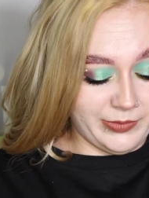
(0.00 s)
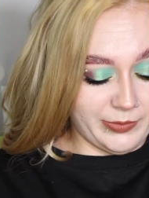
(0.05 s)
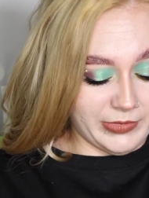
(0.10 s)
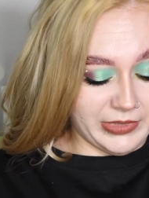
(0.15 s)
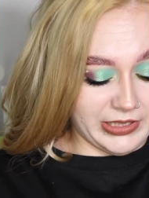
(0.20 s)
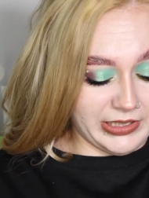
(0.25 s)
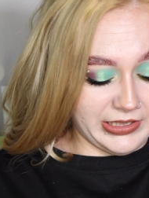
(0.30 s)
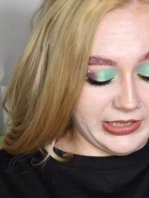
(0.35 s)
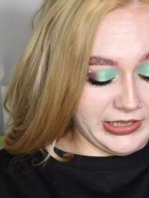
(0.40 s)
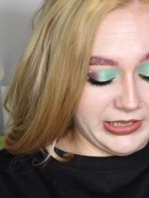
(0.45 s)

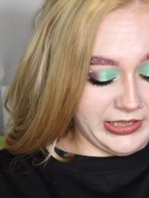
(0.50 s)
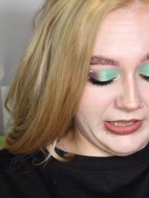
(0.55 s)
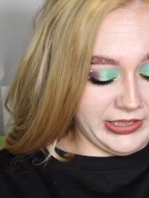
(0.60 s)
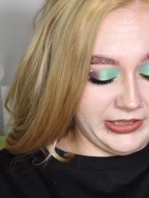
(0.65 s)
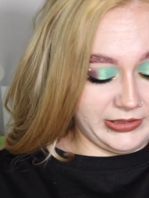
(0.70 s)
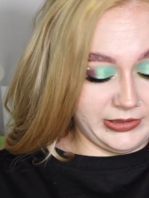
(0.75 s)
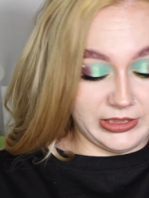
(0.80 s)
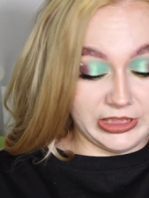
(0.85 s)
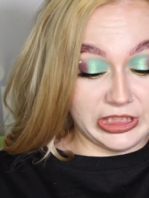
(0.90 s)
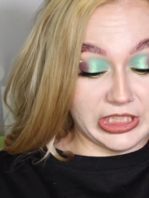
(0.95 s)

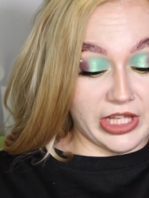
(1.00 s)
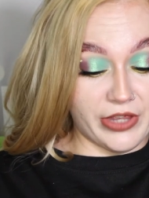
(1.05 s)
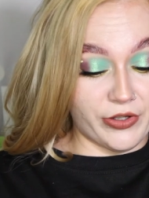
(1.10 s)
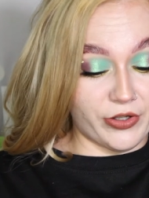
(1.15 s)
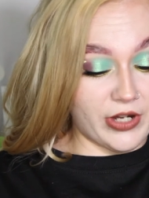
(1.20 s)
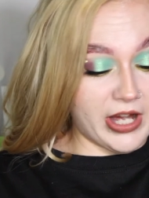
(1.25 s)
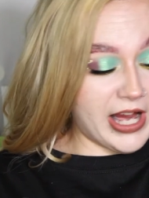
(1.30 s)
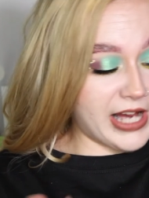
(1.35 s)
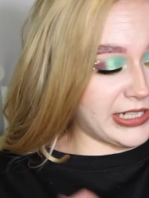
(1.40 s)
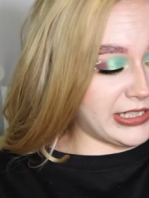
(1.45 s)
My
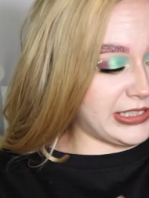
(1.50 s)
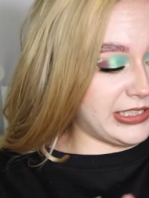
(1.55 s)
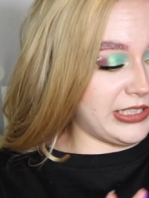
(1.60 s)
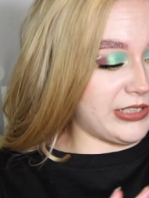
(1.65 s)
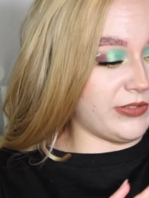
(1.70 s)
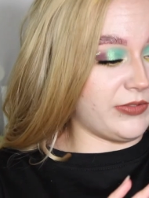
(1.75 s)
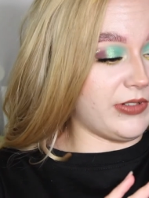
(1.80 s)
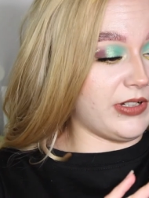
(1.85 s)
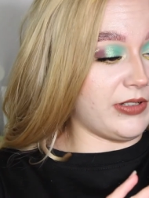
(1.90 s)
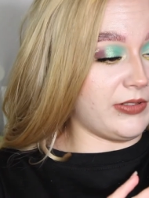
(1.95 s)
southern
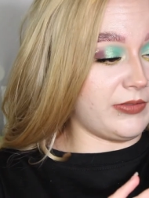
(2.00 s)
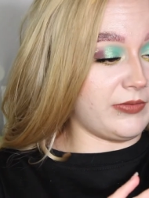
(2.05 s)
accent